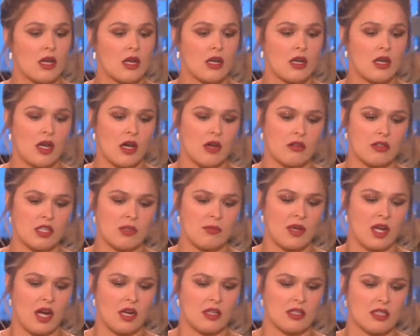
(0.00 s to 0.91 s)
No, to
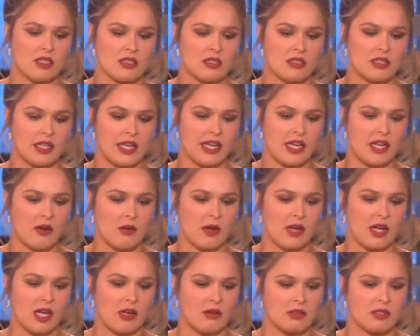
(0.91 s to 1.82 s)
be honest, like
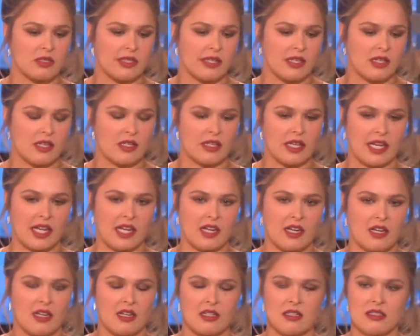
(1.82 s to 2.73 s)
what I was thinking, like